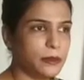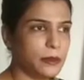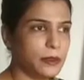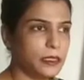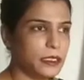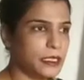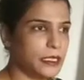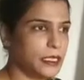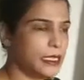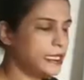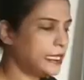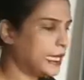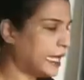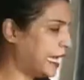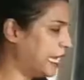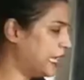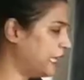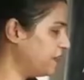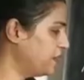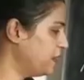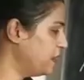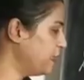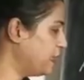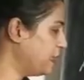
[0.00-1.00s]
in it.
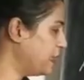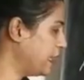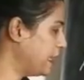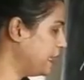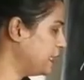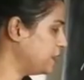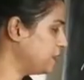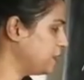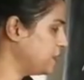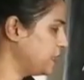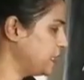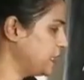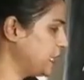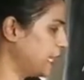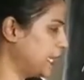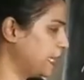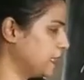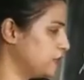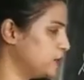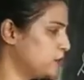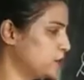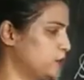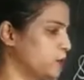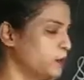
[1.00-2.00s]
I will write she
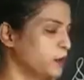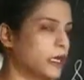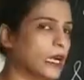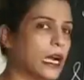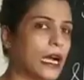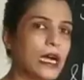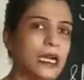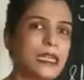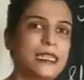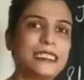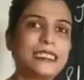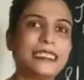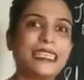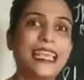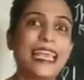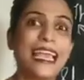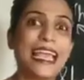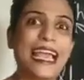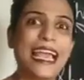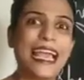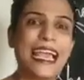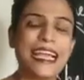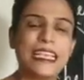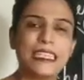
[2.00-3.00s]
has 2 cars
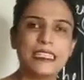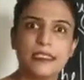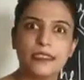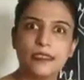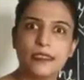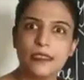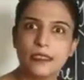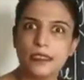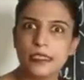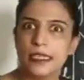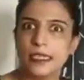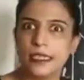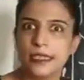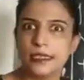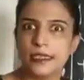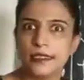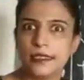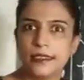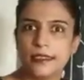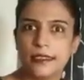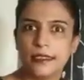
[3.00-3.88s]
as in she.